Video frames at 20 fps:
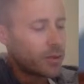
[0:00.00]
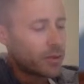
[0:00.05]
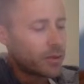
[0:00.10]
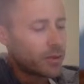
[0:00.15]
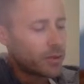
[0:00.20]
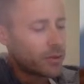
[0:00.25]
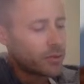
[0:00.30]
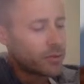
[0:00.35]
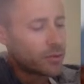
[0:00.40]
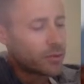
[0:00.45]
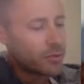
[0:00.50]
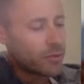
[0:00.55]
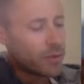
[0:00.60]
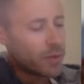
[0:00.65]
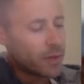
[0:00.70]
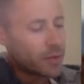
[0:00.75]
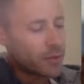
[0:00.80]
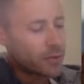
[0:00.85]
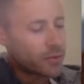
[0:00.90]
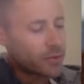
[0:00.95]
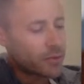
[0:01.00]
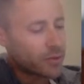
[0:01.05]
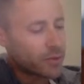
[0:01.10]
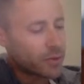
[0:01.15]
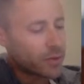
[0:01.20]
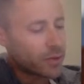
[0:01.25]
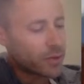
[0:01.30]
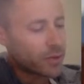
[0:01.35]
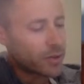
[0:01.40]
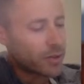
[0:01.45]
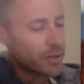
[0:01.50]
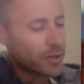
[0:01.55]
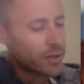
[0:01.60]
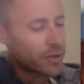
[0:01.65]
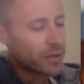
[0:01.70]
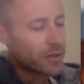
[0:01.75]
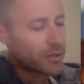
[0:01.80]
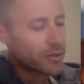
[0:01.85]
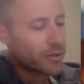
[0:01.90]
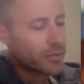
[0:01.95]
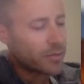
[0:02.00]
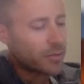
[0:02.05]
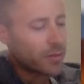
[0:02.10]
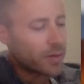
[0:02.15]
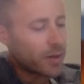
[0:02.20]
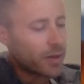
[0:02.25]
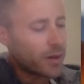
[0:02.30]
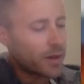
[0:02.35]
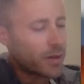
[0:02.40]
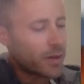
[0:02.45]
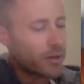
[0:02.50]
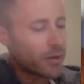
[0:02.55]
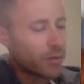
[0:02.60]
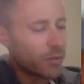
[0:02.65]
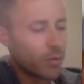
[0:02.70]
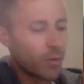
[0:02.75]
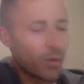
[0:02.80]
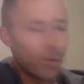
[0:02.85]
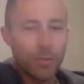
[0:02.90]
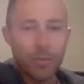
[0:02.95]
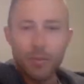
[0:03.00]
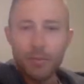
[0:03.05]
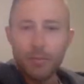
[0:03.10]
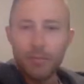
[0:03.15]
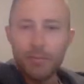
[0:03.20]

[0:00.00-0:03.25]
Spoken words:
Those two masses are connected by a rope.